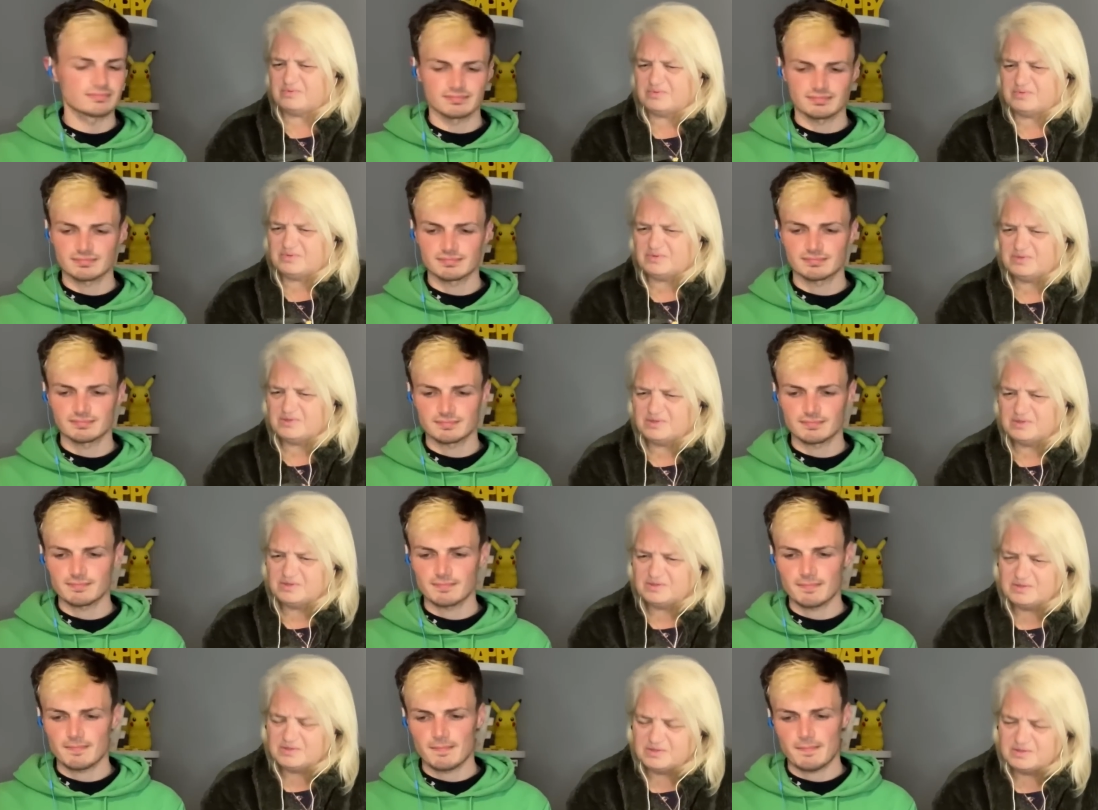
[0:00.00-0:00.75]

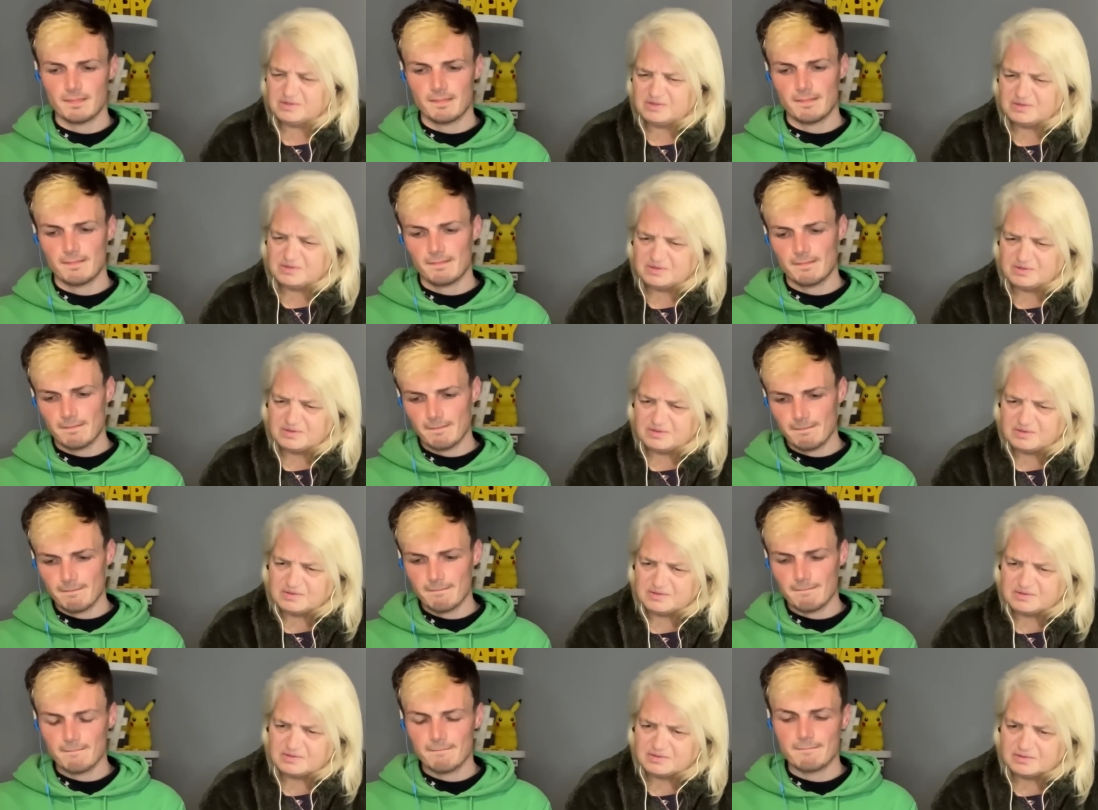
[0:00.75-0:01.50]

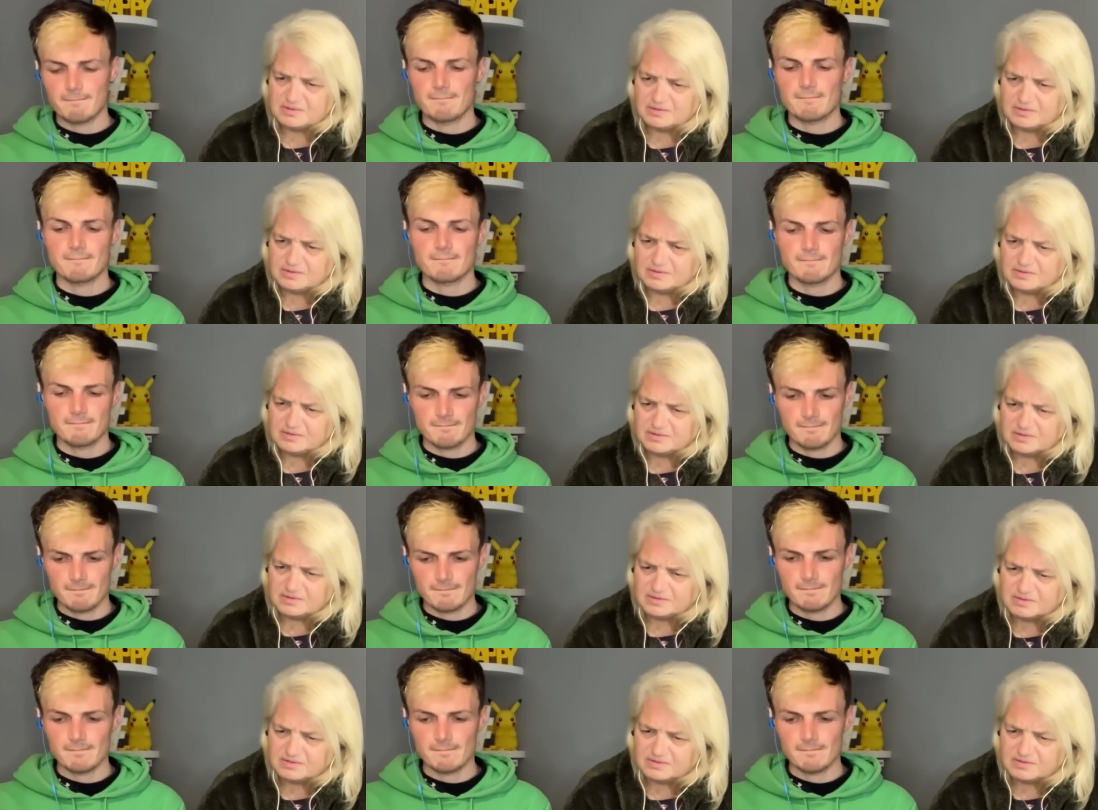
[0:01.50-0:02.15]
[no speech]